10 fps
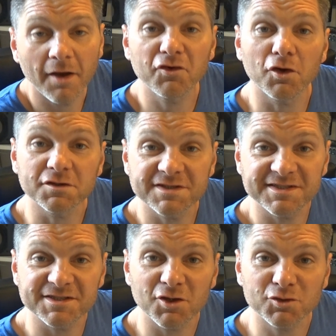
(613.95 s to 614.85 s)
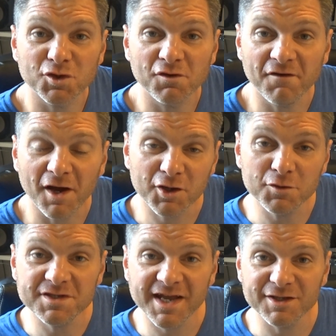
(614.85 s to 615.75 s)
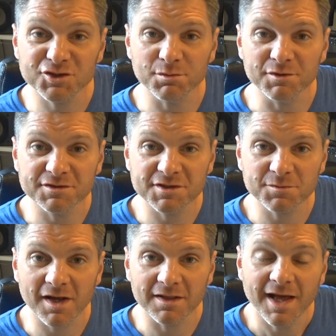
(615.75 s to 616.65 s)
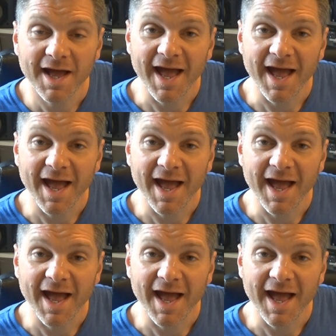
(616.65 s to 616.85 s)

Of course, this is all true for acoustic instruments as well.